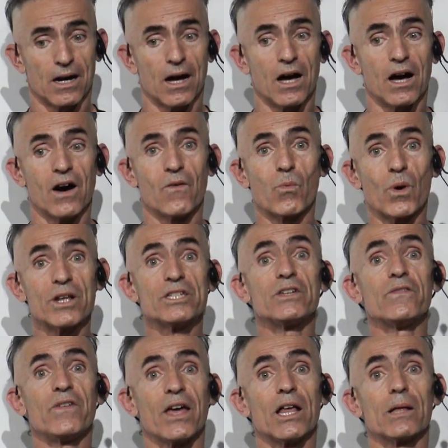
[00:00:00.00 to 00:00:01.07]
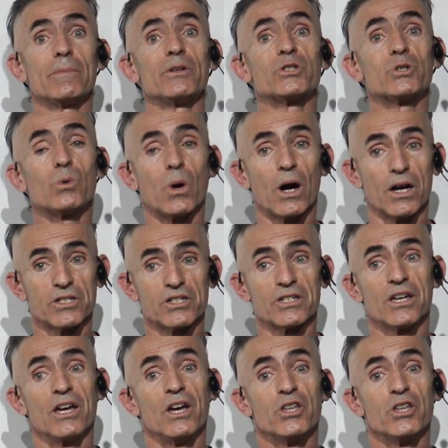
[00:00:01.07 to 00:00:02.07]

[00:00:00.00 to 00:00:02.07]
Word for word: of what is available to us